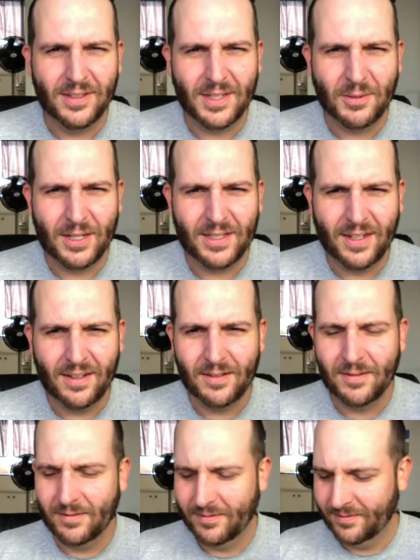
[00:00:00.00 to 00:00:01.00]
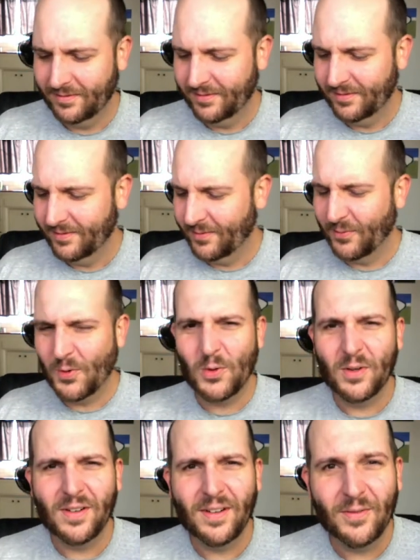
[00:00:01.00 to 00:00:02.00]
Is that what I said?
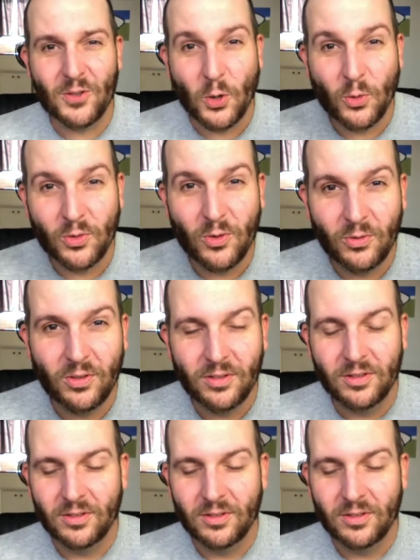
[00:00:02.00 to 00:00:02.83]
Four total?